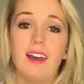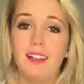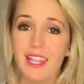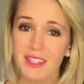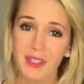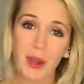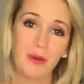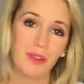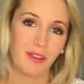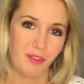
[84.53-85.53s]
Let's start
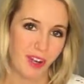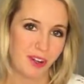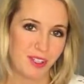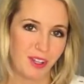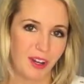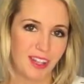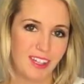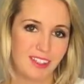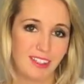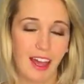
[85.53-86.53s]
with our fairy
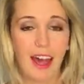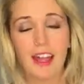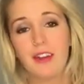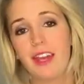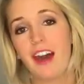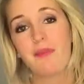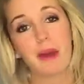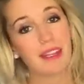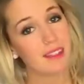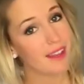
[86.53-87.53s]
starlights. I already have
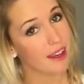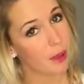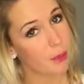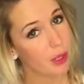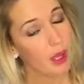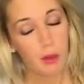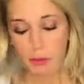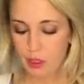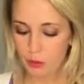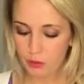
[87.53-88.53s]
mine set up,
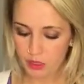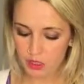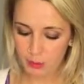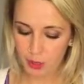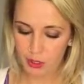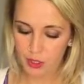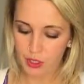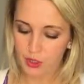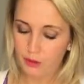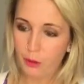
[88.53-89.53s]
but you will need to
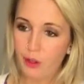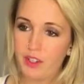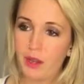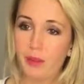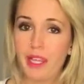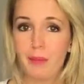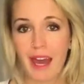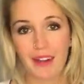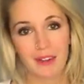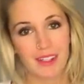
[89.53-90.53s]
purchase 4 AA
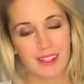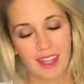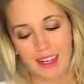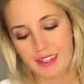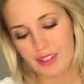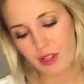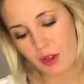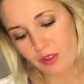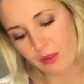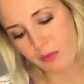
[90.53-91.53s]
batteries and
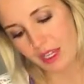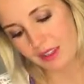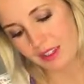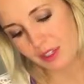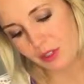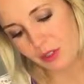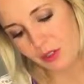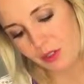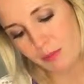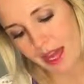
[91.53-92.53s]
install them in the
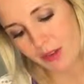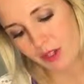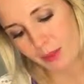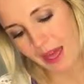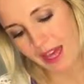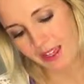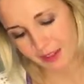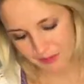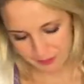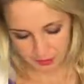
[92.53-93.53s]
included battery pack.
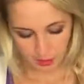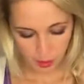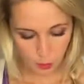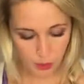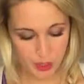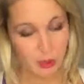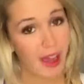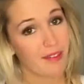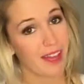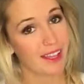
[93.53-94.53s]
Once you
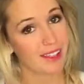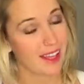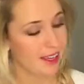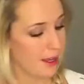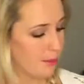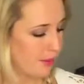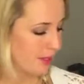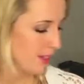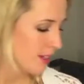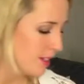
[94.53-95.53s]
have that set up,
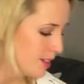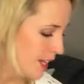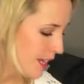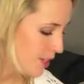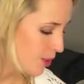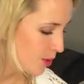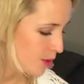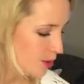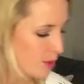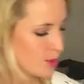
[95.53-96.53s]
take your
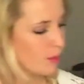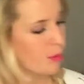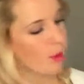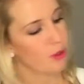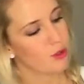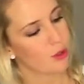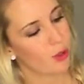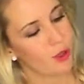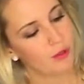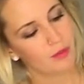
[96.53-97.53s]
included remote
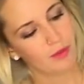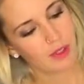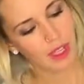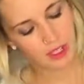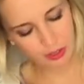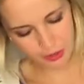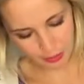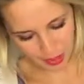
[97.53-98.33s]
control and turn them